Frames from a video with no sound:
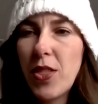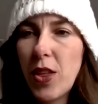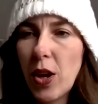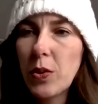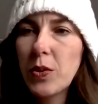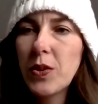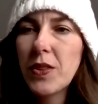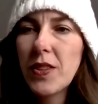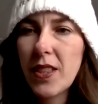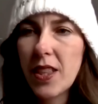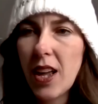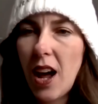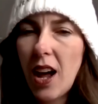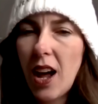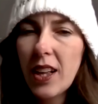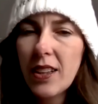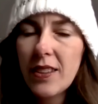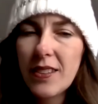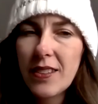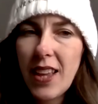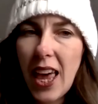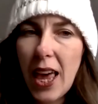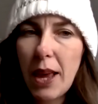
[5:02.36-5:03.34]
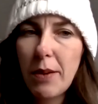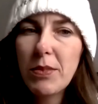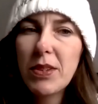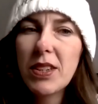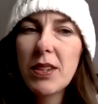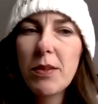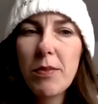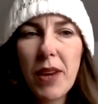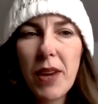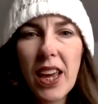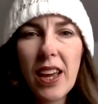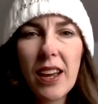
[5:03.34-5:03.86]
those thoughts came
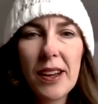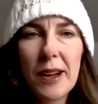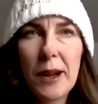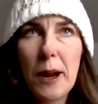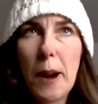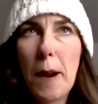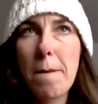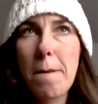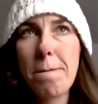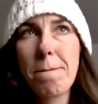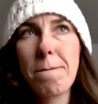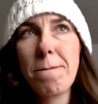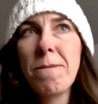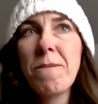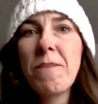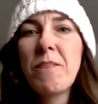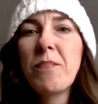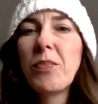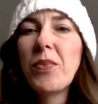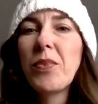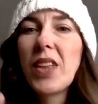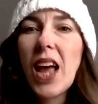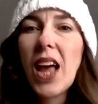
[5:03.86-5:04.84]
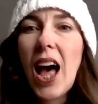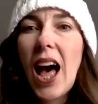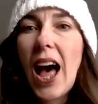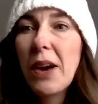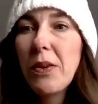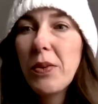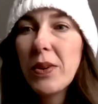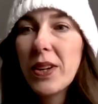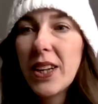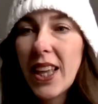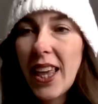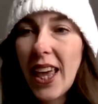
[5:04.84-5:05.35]
to me, I
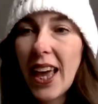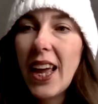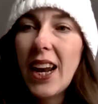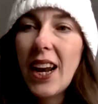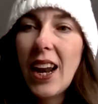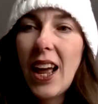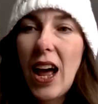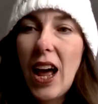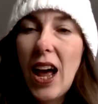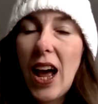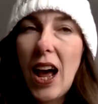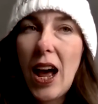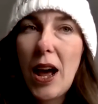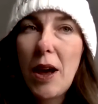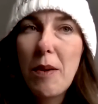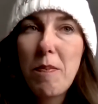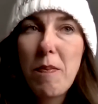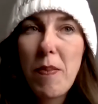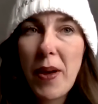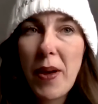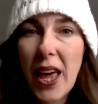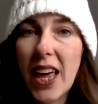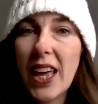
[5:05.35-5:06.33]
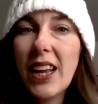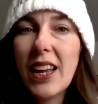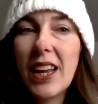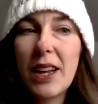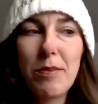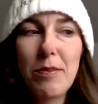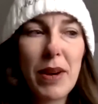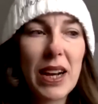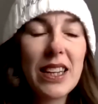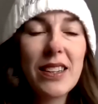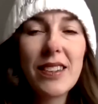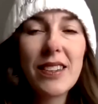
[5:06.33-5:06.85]
would get a pit
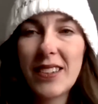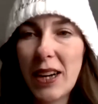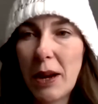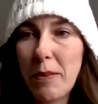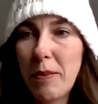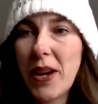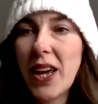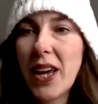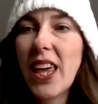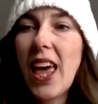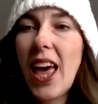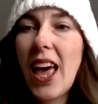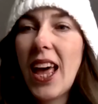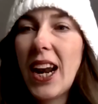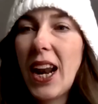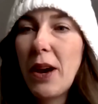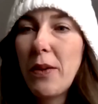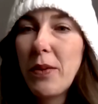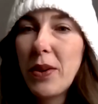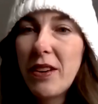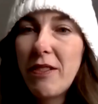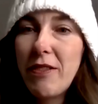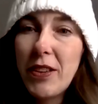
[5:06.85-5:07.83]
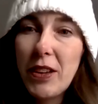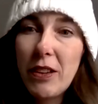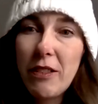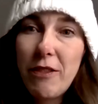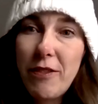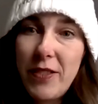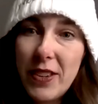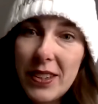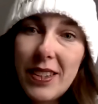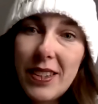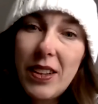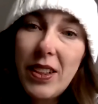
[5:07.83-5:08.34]
in my stomach and I would feel
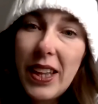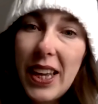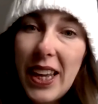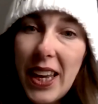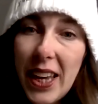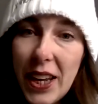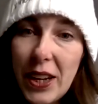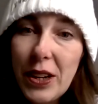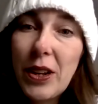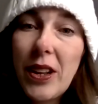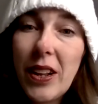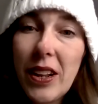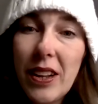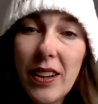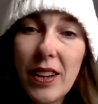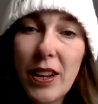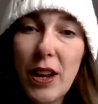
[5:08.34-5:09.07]
physically ill